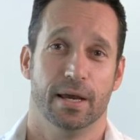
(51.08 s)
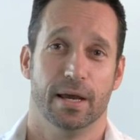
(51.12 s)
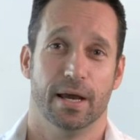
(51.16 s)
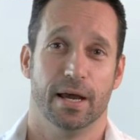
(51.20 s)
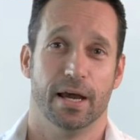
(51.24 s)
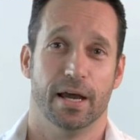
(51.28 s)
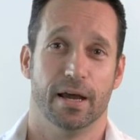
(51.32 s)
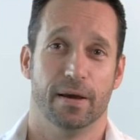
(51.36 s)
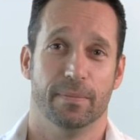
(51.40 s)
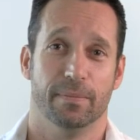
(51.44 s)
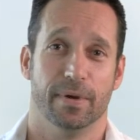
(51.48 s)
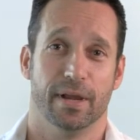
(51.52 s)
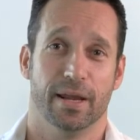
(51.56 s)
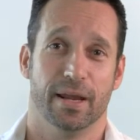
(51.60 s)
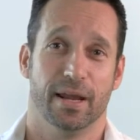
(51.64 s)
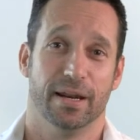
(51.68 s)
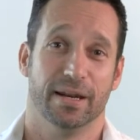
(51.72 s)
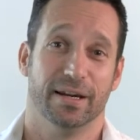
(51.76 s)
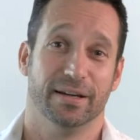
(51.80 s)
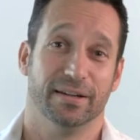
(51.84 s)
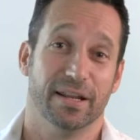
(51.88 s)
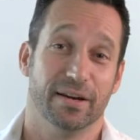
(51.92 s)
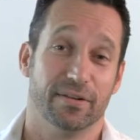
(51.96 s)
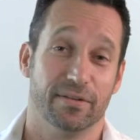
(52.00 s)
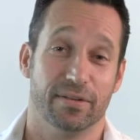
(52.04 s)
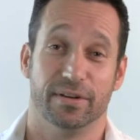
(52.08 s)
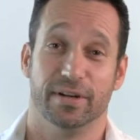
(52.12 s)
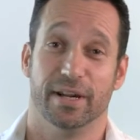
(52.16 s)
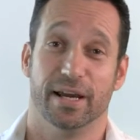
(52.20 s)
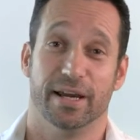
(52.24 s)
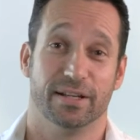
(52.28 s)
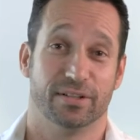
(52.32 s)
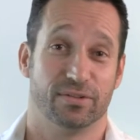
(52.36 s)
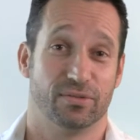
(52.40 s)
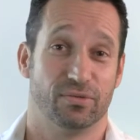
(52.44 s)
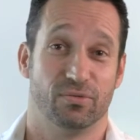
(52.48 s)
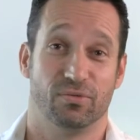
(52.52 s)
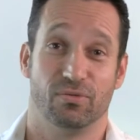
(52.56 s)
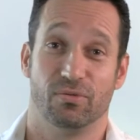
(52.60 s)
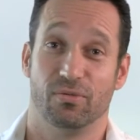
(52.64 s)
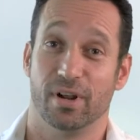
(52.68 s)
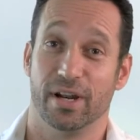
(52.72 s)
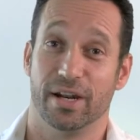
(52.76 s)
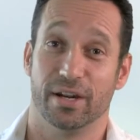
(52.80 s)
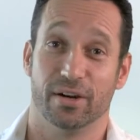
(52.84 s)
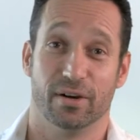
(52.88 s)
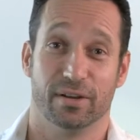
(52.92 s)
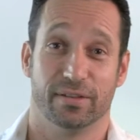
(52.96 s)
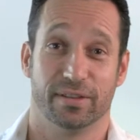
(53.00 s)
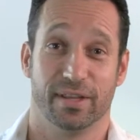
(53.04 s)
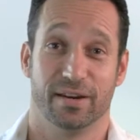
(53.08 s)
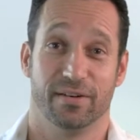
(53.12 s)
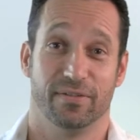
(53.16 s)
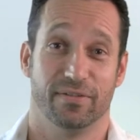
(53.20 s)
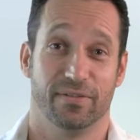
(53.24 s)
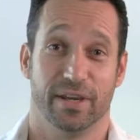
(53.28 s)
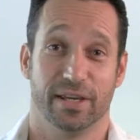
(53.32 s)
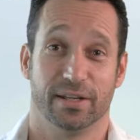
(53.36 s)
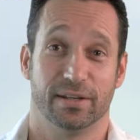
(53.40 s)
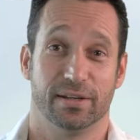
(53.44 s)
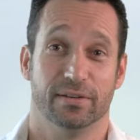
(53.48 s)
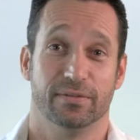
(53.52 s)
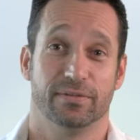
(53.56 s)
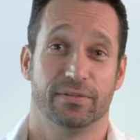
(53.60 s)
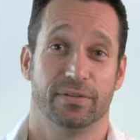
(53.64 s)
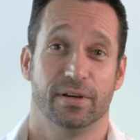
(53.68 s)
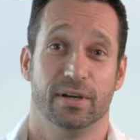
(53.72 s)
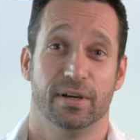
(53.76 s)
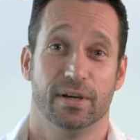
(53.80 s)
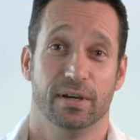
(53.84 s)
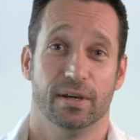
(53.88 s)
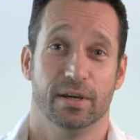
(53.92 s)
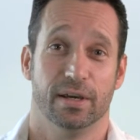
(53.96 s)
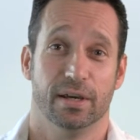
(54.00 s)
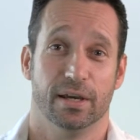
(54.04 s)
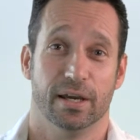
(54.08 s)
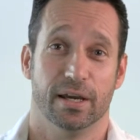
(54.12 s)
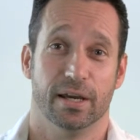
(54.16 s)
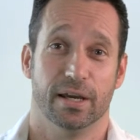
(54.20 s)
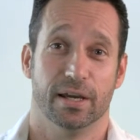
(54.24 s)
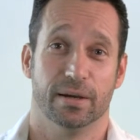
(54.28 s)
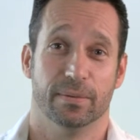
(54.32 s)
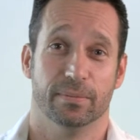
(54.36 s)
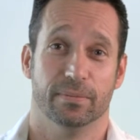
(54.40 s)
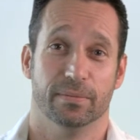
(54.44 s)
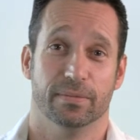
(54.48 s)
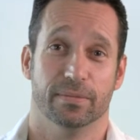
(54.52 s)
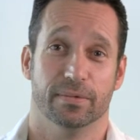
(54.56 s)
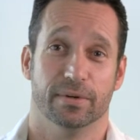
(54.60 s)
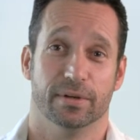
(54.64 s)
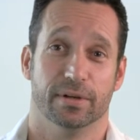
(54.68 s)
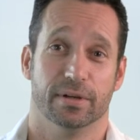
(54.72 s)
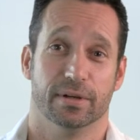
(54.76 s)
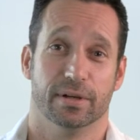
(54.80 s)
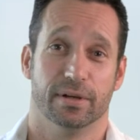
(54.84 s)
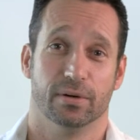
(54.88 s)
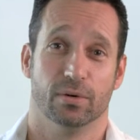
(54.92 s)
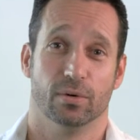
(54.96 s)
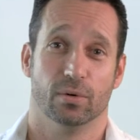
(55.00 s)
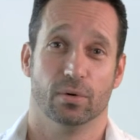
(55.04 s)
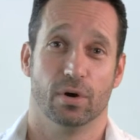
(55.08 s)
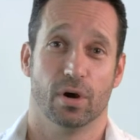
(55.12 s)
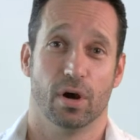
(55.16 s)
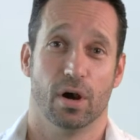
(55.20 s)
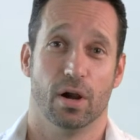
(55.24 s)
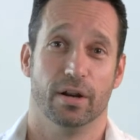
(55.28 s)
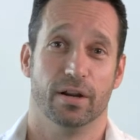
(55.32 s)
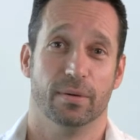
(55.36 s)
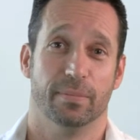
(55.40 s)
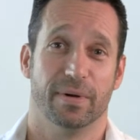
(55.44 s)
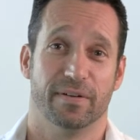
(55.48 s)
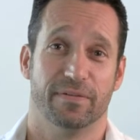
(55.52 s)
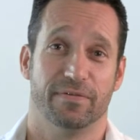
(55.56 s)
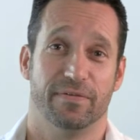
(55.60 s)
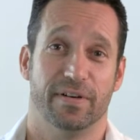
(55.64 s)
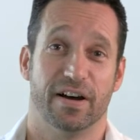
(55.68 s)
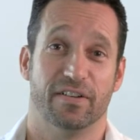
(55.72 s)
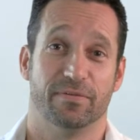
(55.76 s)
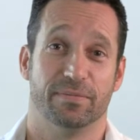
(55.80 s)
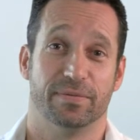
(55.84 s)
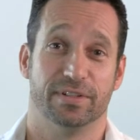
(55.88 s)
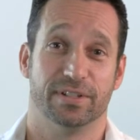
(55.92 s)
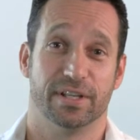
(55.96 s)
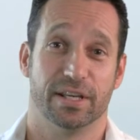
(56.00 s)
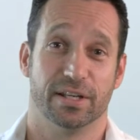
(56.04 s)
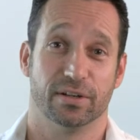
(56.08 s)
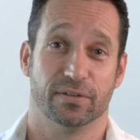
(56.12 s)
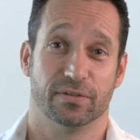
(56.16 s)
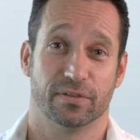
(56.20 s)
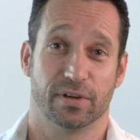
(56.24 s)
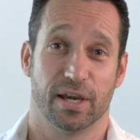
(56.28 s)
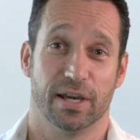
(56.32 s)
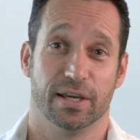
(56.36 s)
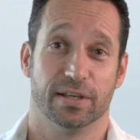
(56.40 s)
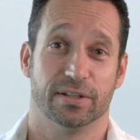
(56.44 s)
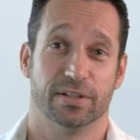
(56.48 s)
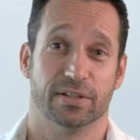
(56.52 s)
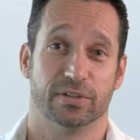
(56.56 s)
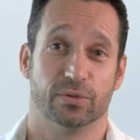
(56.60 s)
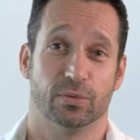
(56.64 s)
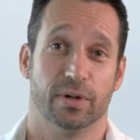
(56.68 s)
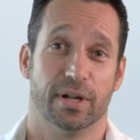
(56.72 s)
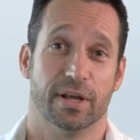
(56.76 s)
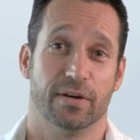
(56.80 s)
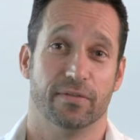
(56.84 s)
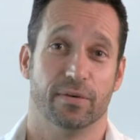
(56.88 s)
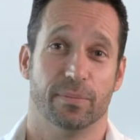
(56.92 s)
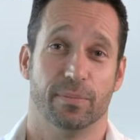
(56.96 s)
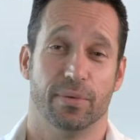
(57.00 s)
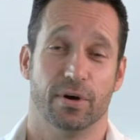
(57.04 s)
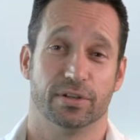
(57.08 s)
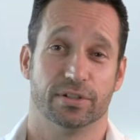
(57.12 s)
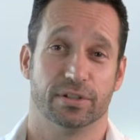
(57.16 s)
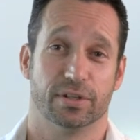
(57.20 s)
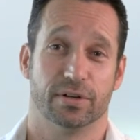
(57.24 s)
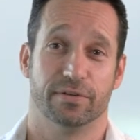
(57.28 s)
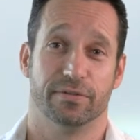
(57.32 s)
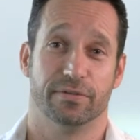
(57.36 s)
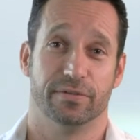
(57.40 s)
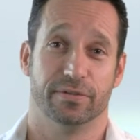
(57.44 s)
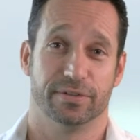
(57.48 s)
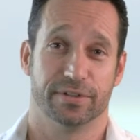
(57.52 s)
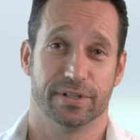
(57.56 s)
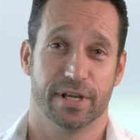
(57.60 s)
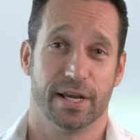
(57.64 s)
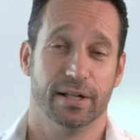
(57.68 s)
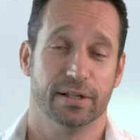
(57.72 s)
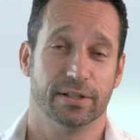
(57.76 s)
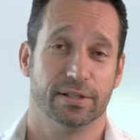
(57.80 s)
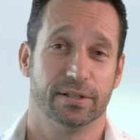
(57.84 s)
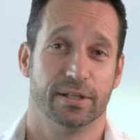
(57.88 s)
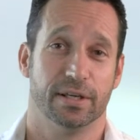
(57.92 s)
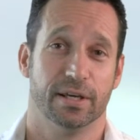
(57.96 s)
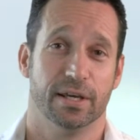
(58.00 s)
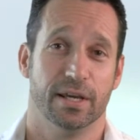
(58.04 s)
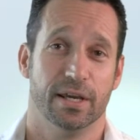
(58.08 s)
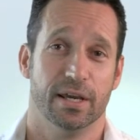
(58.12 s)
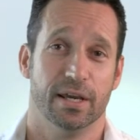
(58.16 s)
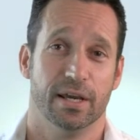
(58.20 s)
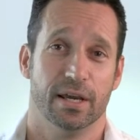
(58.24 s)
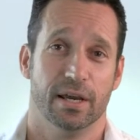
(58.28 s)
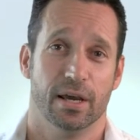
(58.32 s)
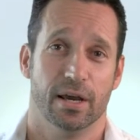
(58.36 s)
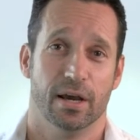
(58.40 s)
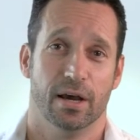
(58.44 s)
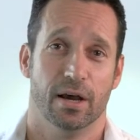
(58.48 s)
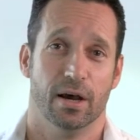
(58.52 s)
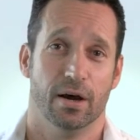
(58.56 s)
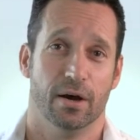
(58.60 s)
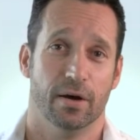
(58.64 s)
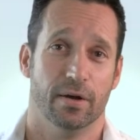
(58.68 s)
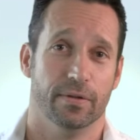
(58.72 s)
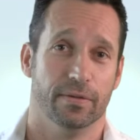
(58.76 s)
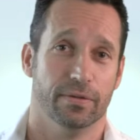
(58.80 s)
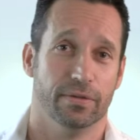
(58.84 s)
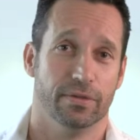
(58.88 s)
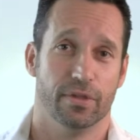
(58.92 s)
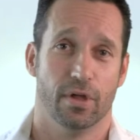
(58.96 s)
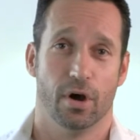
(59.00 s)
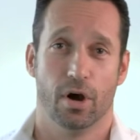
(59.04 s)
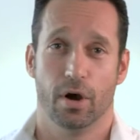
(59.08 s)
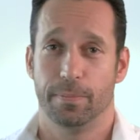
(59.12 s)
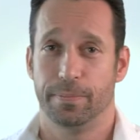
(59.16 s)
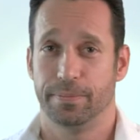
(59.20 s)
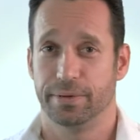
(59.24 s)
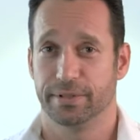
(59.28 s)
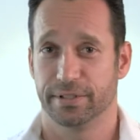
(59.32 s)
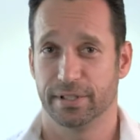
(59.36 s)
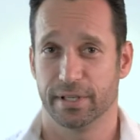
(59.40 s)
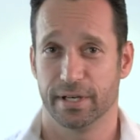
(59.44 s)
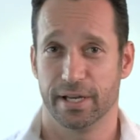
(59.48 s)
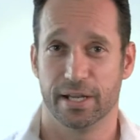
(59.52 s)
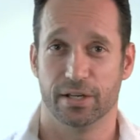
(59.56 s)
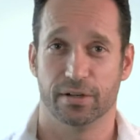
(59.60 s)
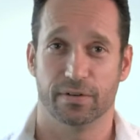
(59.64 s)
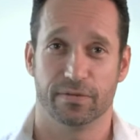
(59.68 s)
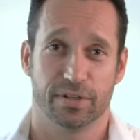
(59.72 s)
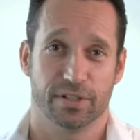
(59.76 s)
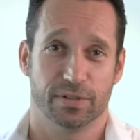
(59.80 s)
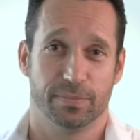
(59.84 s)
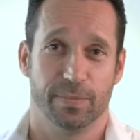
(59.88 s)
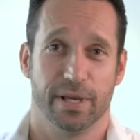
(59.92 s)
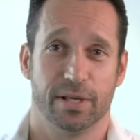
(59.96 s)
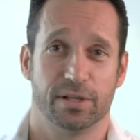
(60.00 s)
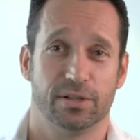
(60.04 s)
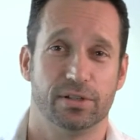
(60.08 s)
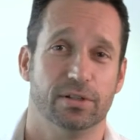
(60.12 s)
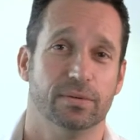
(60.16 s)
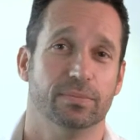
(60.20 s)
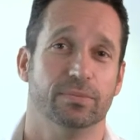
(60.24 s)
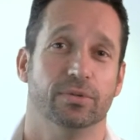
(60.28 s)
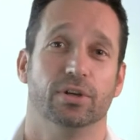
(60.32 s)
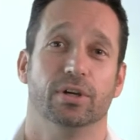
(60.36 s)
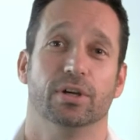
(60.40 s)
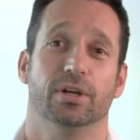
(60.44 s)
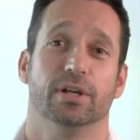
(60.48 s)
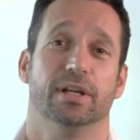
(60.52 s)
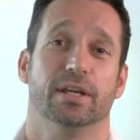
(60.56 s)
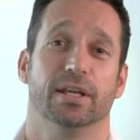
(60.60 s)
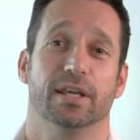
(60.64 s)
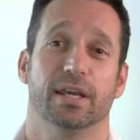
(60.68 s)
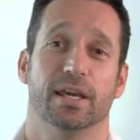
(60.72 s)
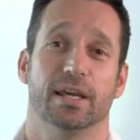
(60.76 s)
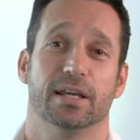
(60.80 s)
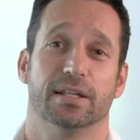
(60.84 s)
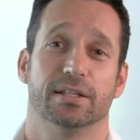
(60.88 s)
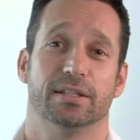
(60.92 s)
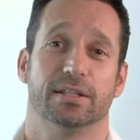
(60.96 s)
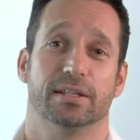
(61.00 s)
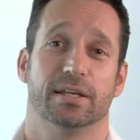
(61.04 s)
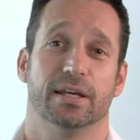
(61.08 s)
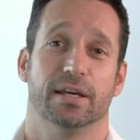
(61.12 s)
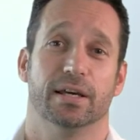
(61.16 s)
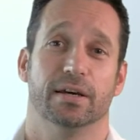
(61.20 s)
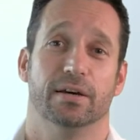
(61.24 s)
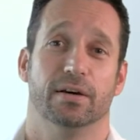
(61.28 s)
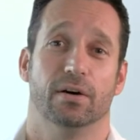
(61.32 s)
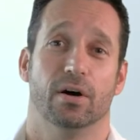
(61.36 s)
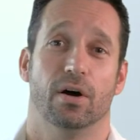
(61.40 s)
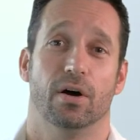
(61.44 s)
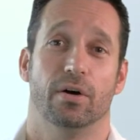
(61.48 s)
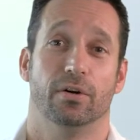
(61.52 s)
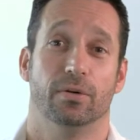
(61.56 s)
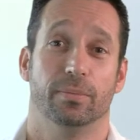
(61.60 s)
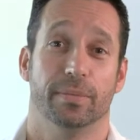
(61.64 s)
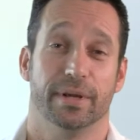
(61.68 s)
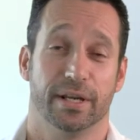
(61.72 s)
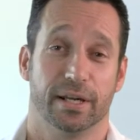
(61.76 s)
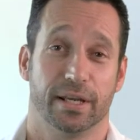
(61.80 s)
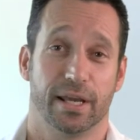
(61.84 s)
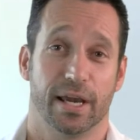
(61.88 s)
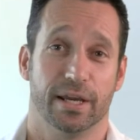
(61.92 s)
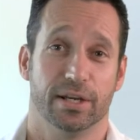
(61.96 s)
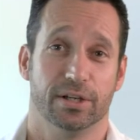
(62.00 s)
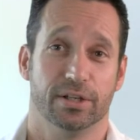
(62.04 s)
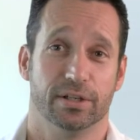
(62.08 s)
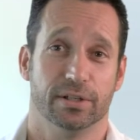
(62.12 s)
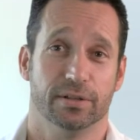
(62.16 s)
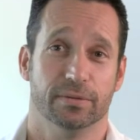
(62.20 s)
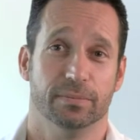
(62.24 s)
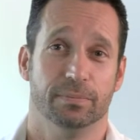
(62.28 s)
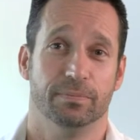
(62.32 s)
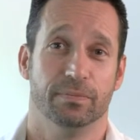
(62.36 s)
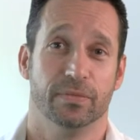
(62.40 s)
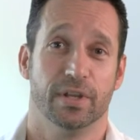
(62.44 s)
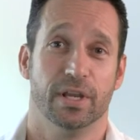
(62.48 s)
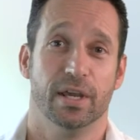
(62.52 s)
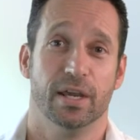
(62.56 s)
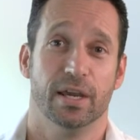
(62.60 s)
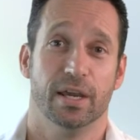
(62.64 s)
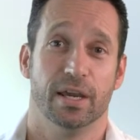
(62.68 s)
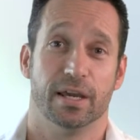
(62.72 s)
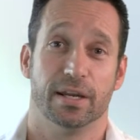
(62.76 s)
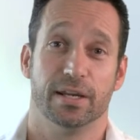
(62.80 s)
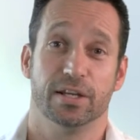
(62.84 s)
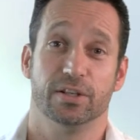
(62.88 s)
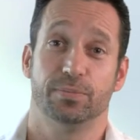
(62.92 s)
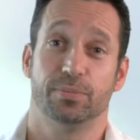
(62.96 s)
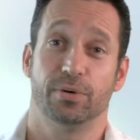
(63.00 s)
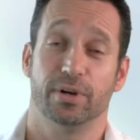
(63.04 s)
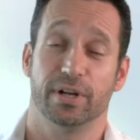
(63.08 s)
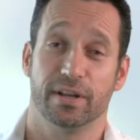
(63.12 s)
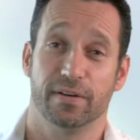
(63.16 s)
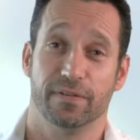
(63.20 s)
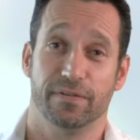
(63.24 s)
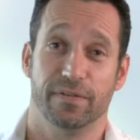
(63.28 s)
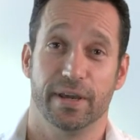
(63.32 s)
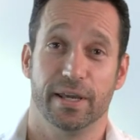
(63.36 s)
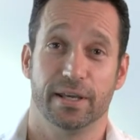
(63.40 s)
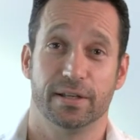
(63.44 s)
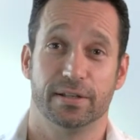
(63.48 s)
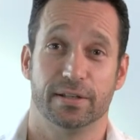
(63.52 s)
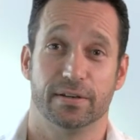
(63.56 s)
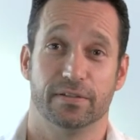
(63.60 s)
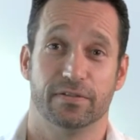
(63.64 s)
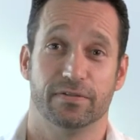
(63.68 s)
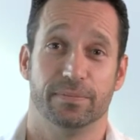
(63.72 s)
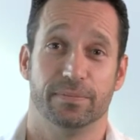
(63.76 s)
and at the end of the day, it's really not that effective. Only about 5% of cases will have a positive result. On the opposite end of the spectrum, you're going to get oral medication. It is pretty effective,